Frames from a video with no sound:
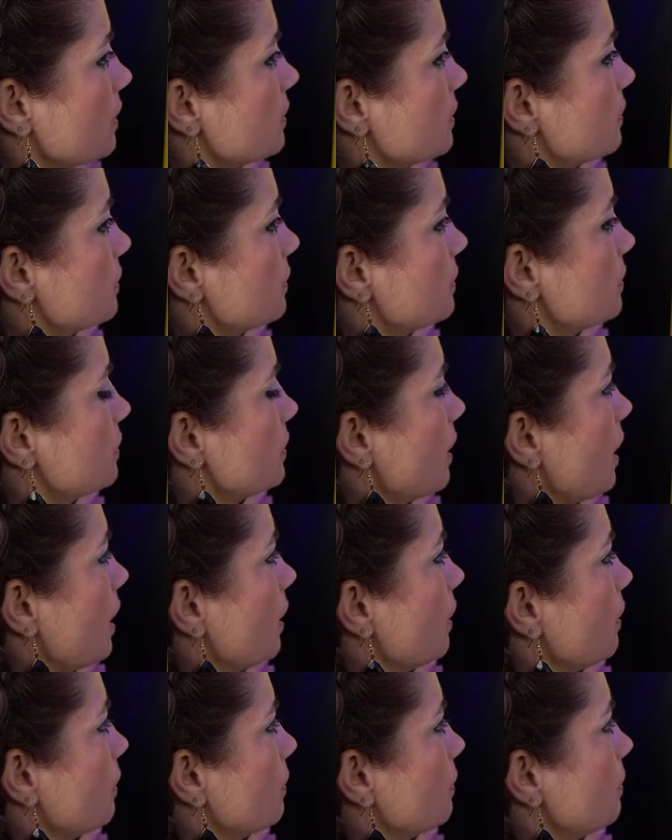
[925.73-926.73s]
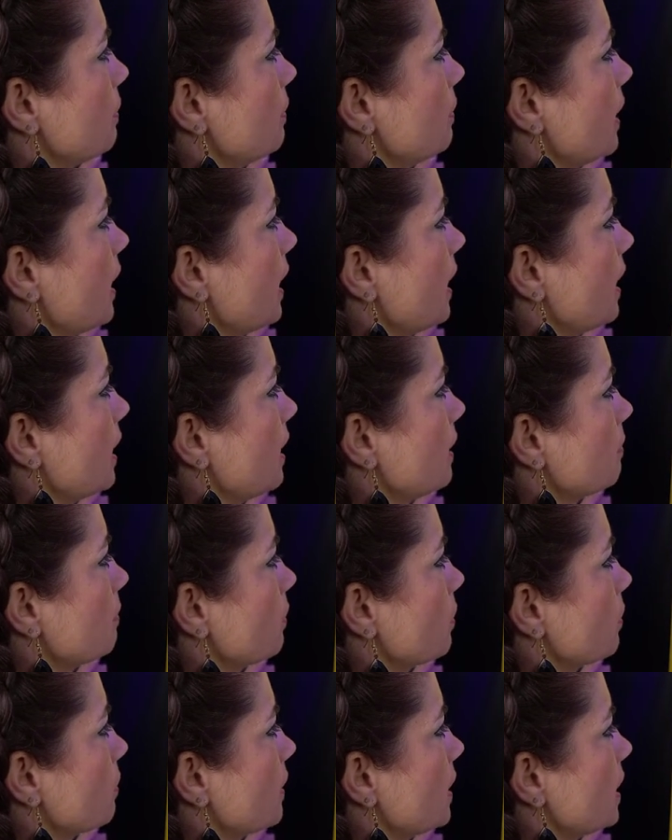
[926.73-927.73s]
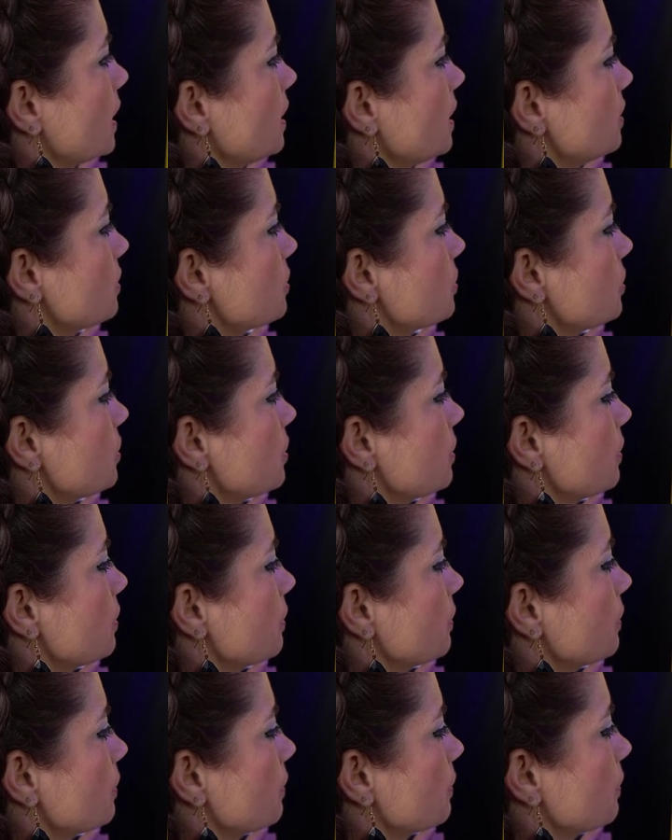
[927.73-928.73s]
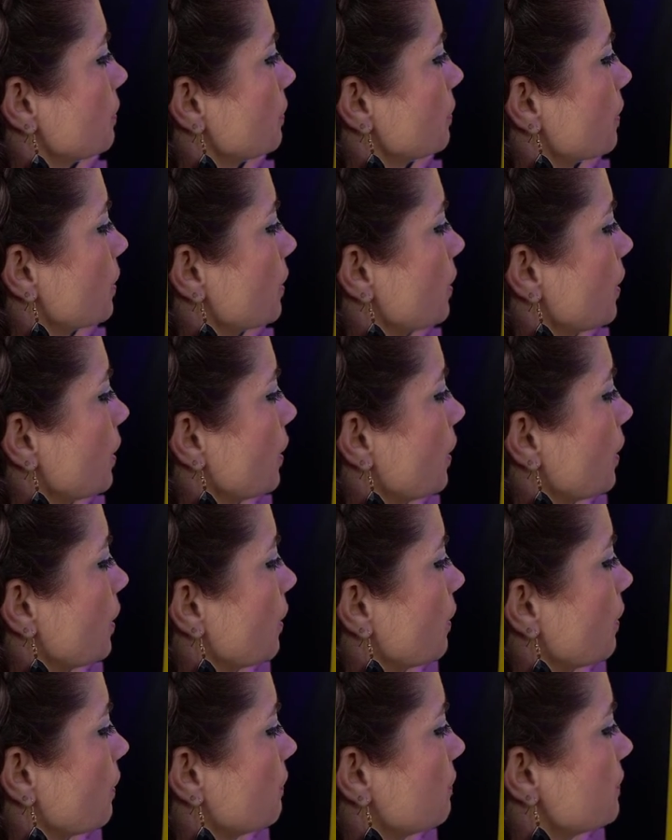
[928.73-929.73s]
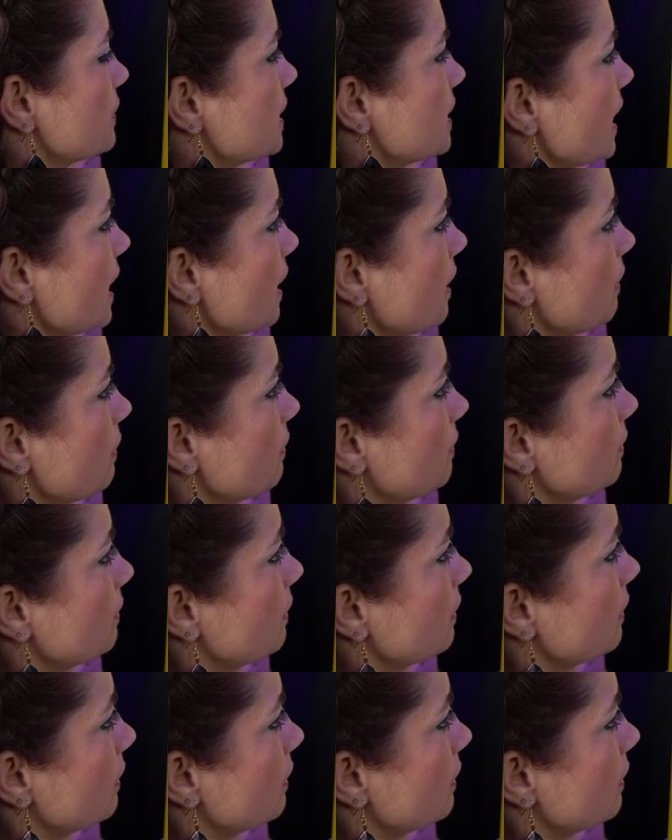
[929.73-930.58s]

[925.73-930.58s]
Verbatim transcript: so I am going to curve down,